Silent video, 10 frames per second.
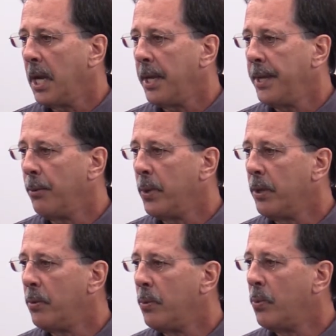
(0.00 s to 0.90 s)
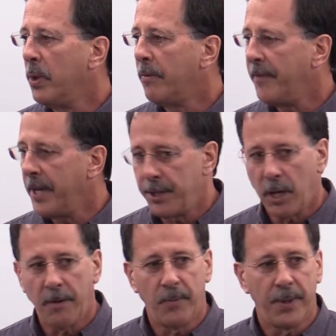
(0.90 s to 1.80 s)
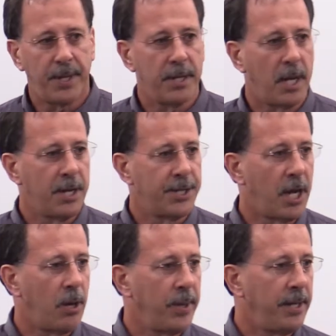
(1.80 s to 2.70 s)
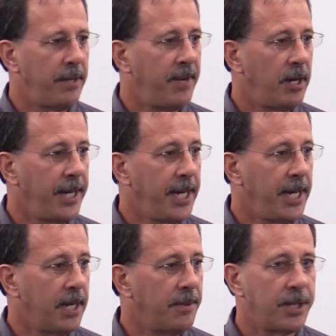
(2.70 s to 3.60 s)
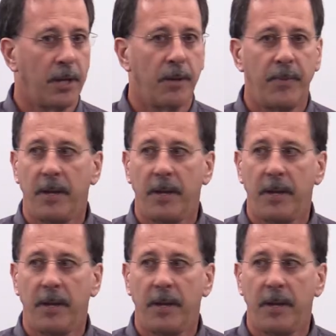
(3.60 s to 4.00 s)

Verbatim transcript: and then we'll we'll finish off with a, a song here at the end. So.